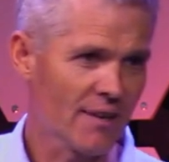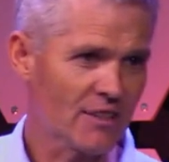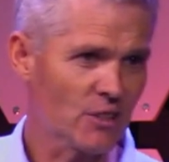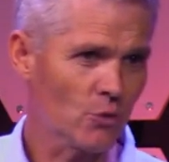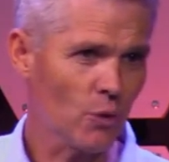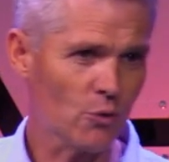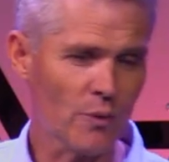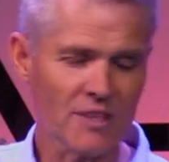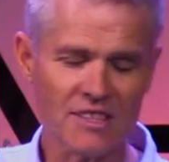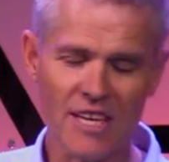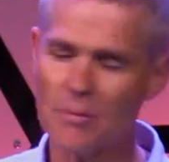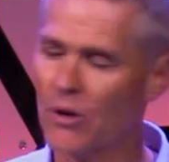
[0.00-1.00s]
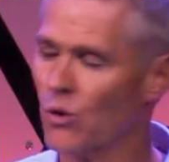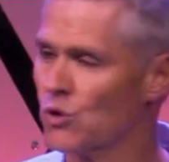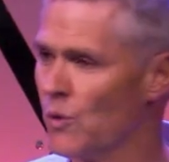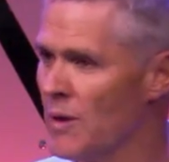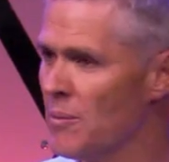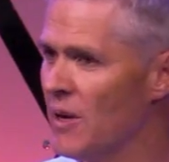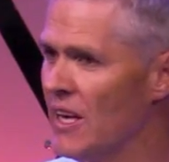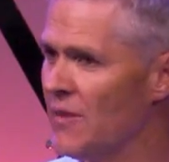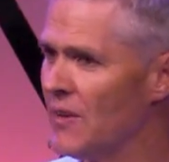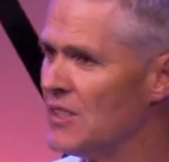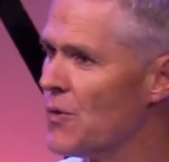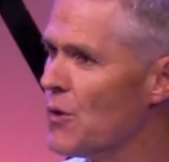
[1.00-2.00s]
That's not what we're saying, because we
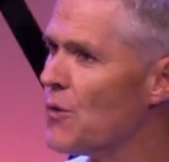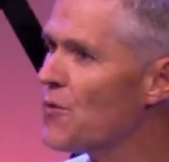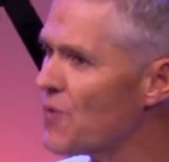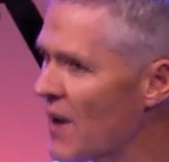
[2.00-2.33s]
believe it's through